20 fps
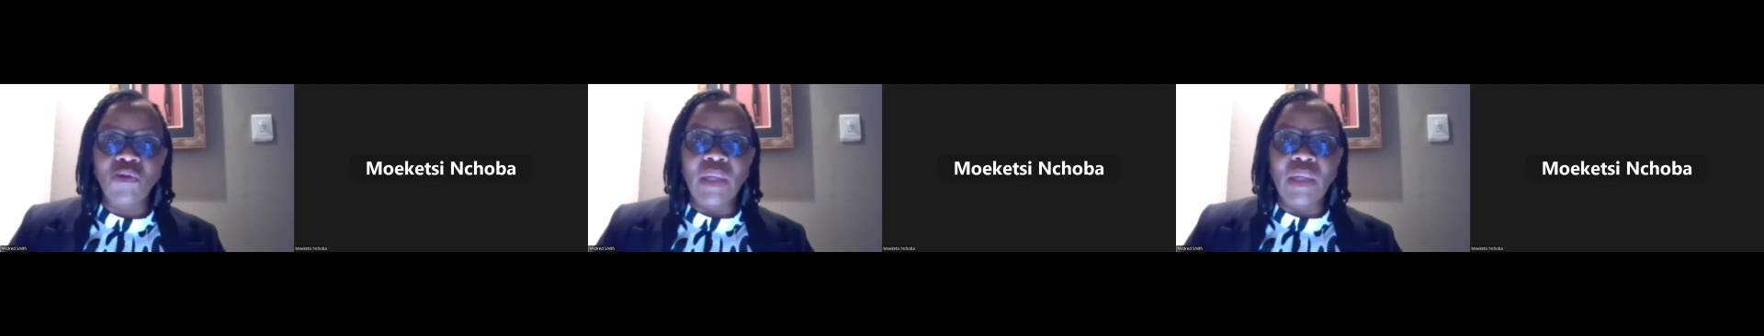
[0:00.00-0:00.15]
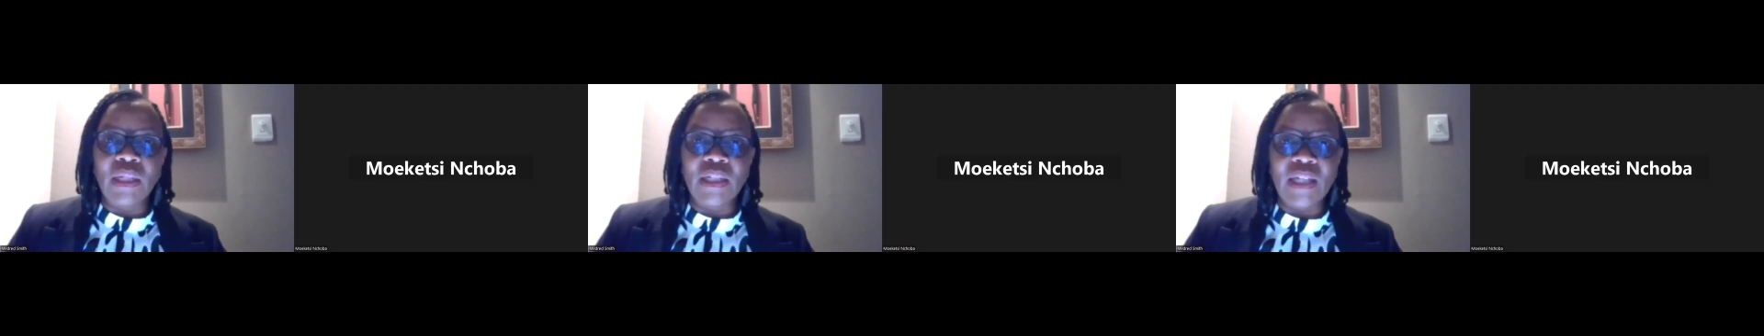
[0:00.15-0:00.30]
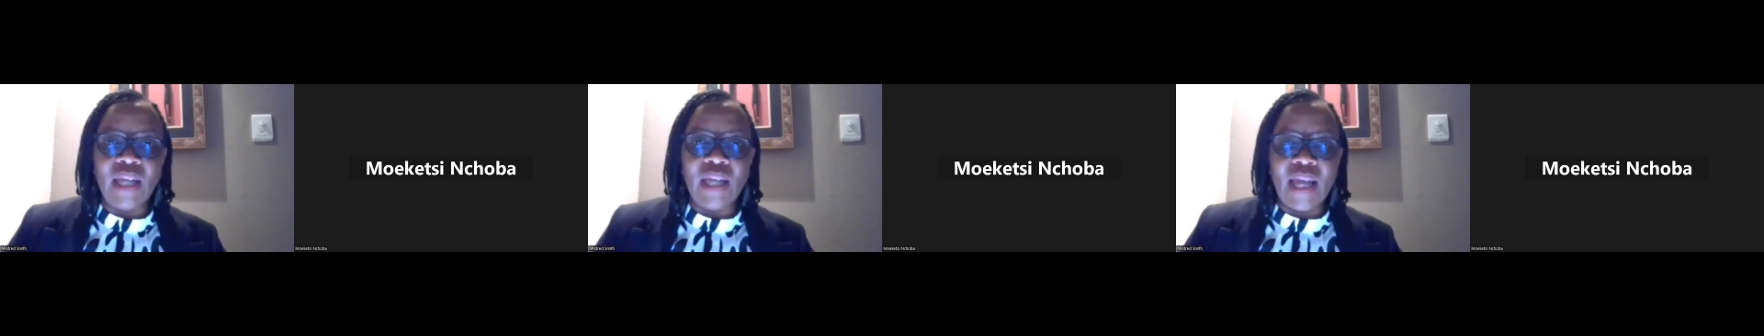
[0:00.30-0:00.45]

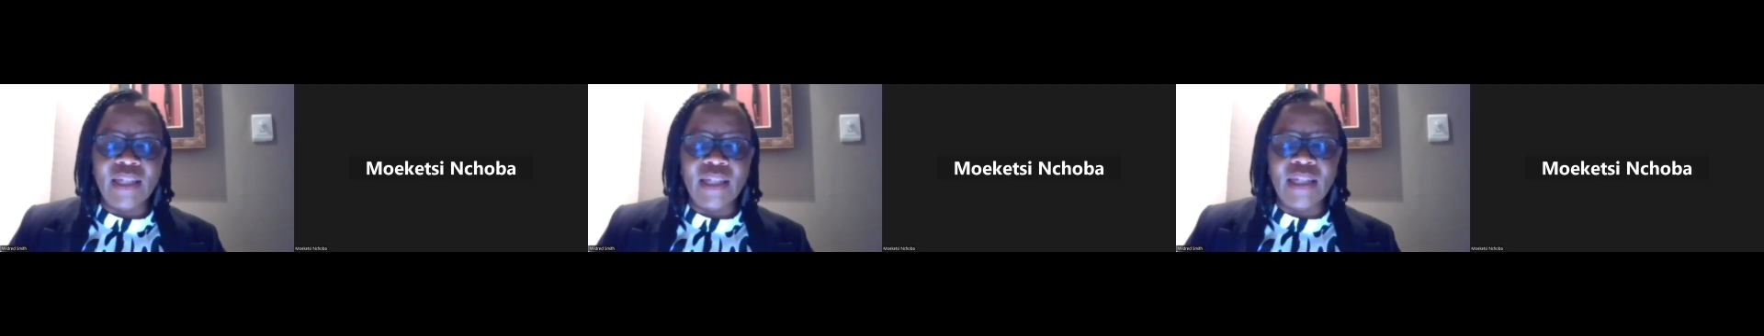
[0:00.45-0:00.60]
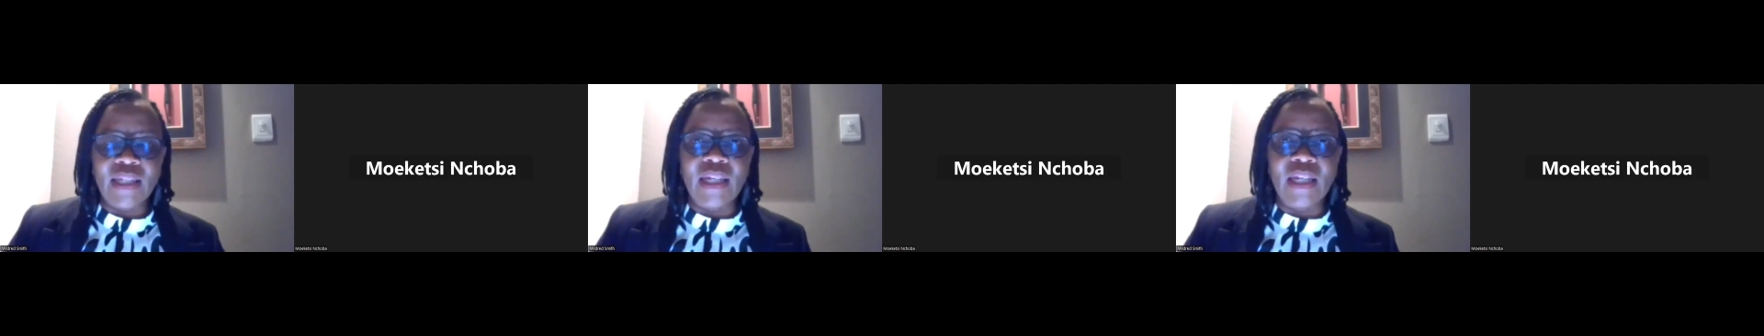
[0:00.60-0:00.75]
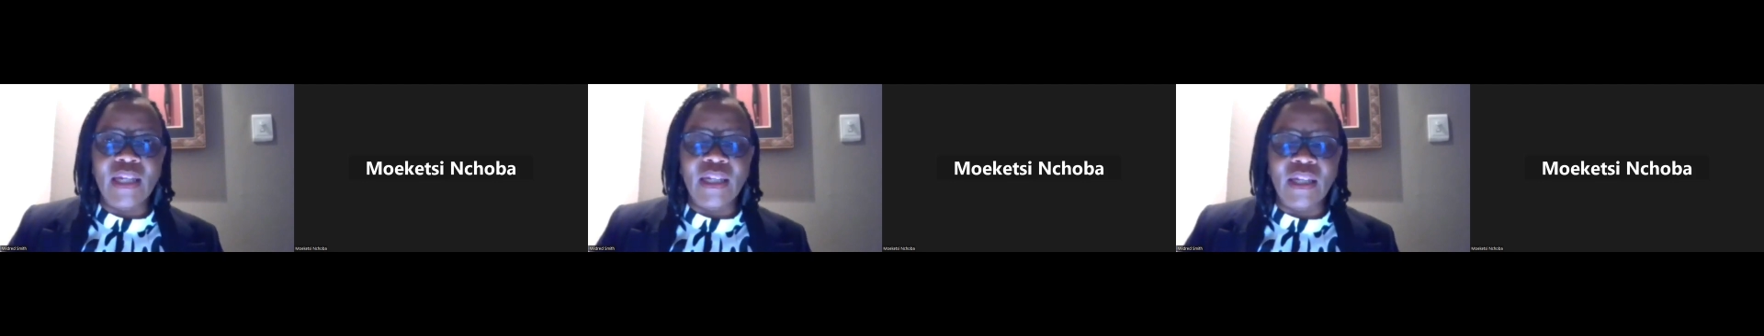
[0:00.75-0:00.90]
interact
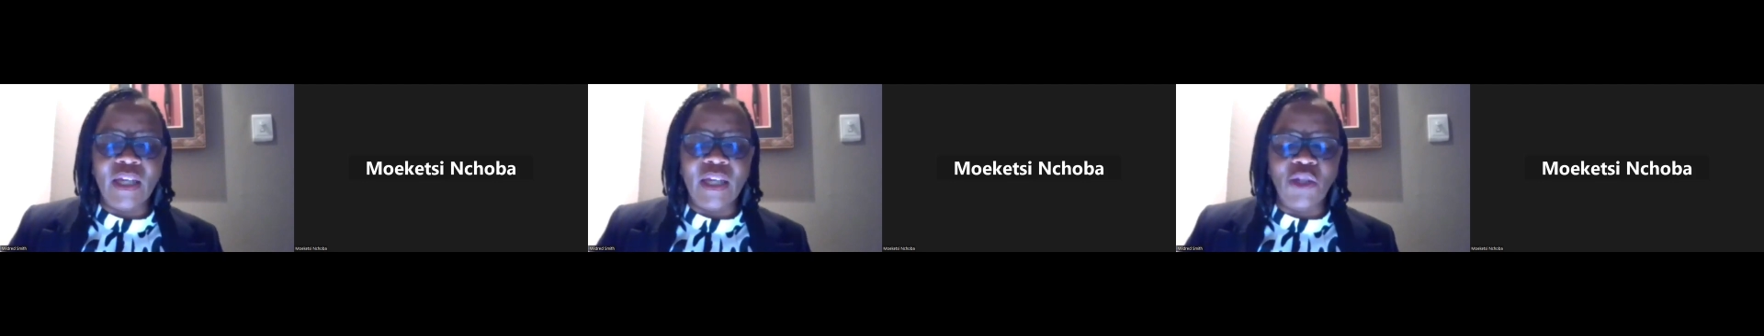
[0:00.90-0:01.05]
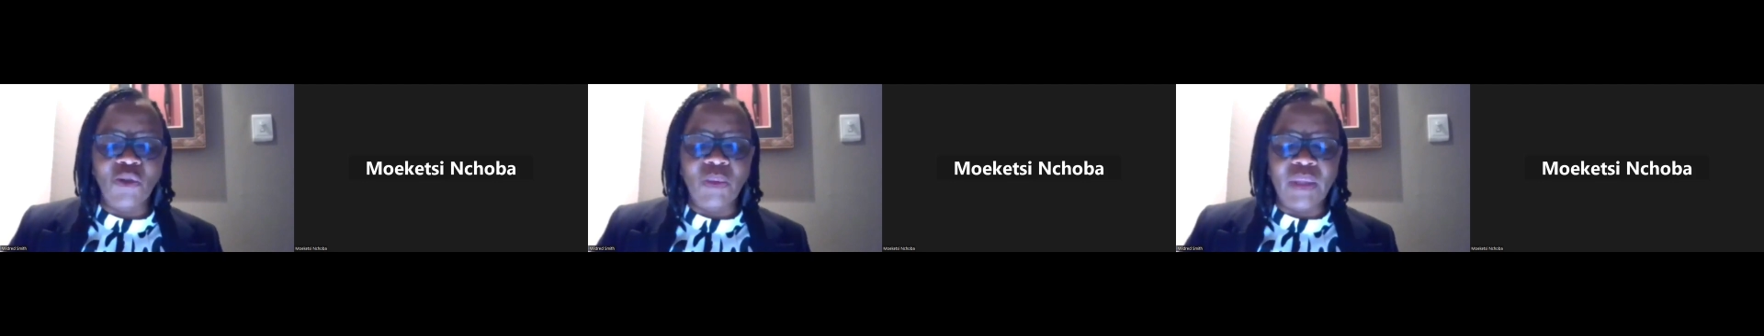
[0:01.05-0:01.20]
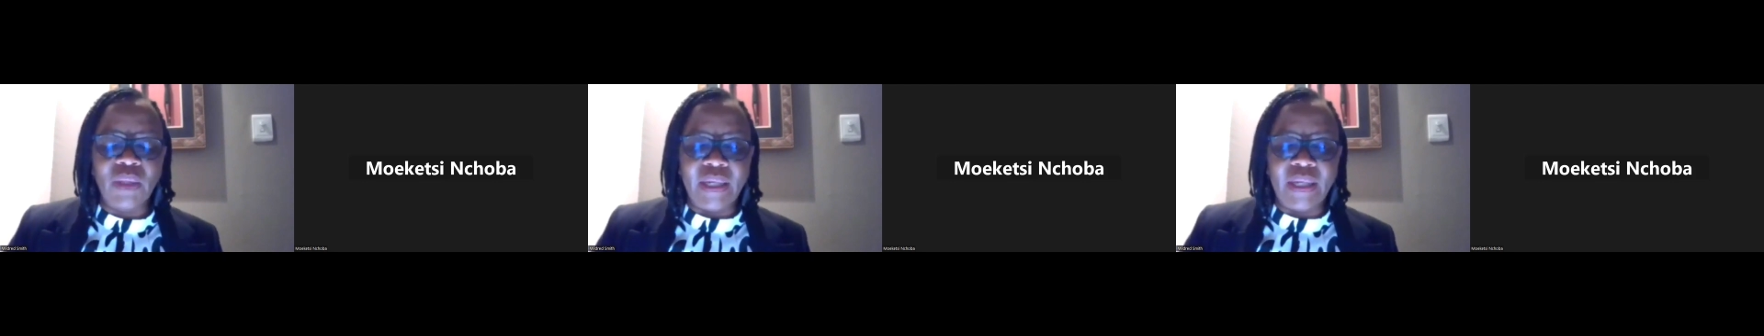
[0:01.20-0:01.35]
and
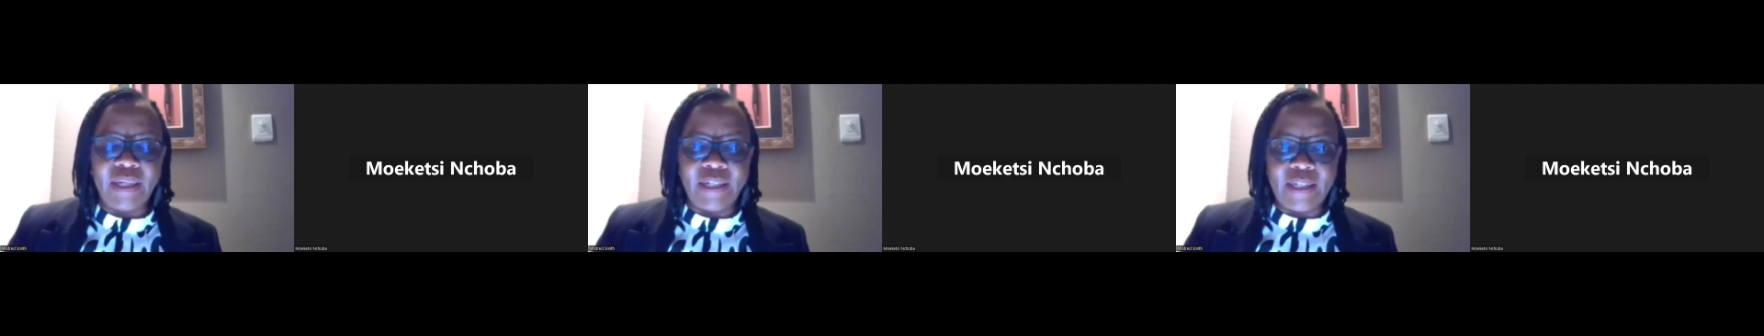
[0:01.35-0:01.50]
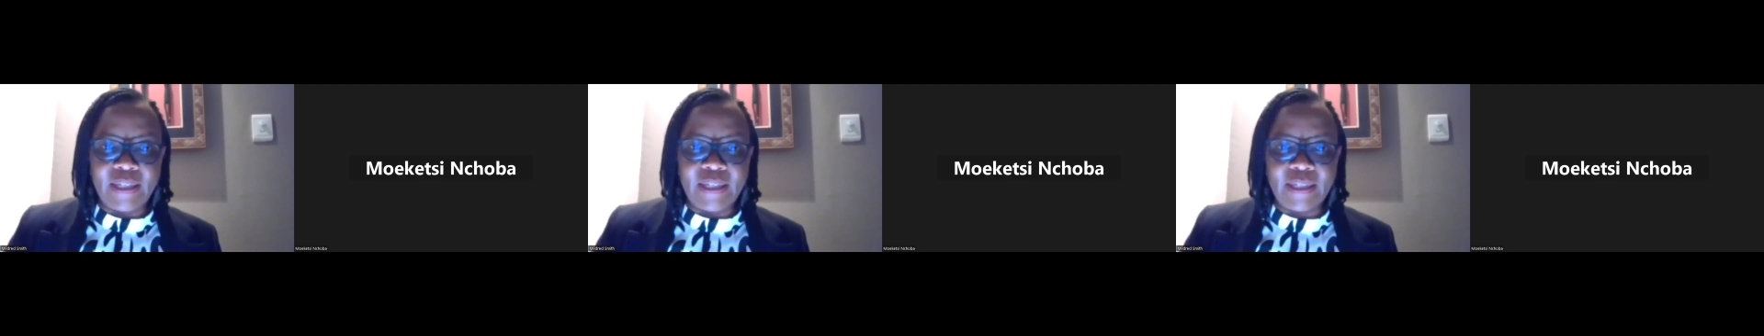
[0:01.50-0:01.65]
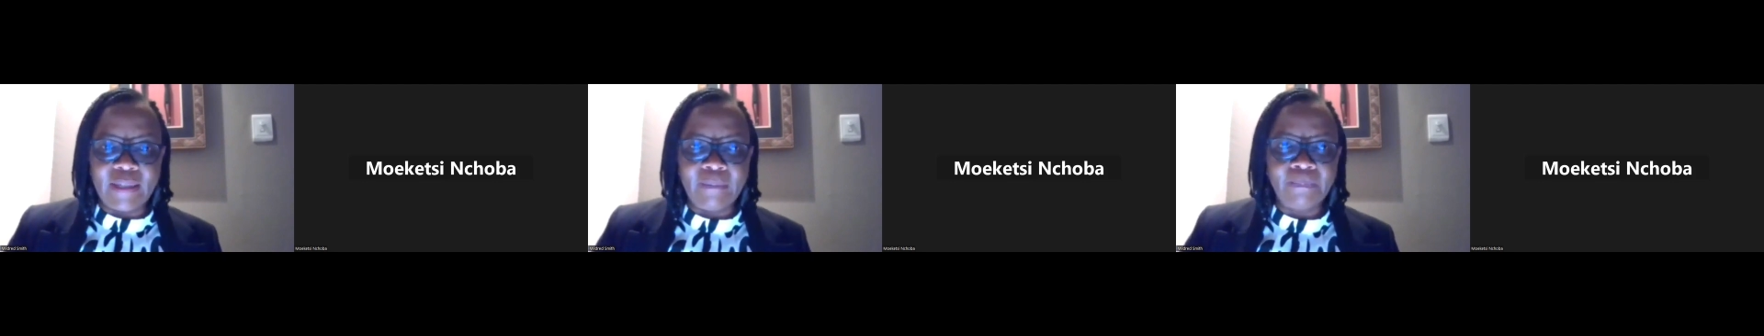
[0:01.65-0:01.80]
engage with the
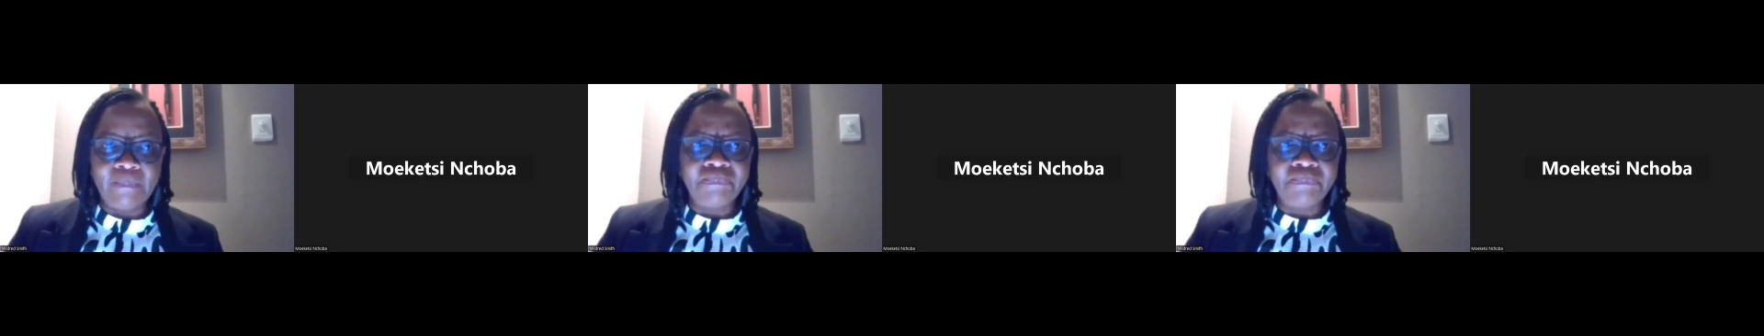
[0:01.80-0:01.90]
learners.